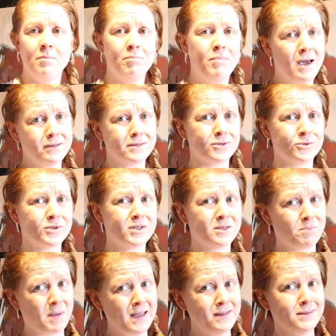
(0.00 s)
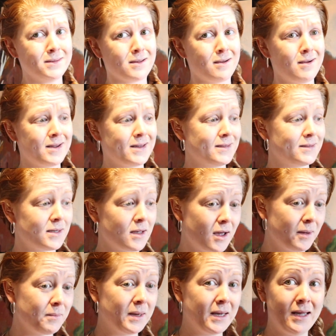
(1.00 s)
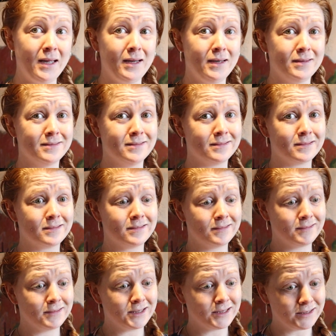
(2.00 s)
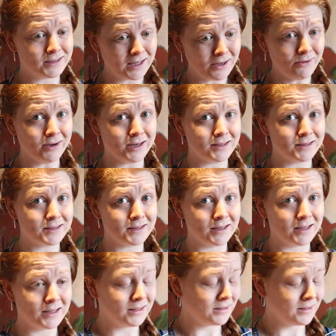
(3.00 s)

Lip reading: Personal space, guys. I mean, seriously.